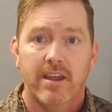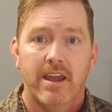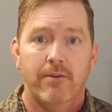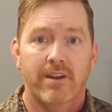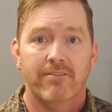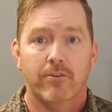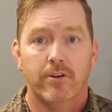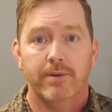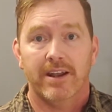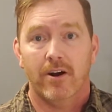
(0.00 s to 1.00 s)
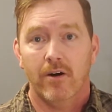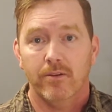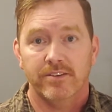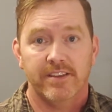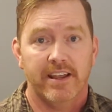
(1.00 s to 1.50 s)
And we have learned about all
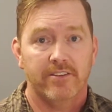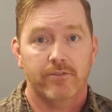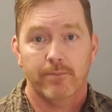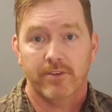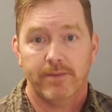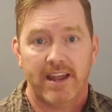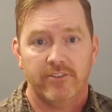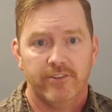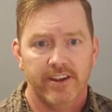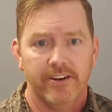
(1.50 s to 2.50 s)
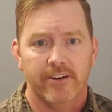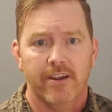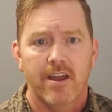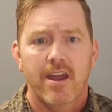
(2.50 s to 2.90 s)
those things from this past year.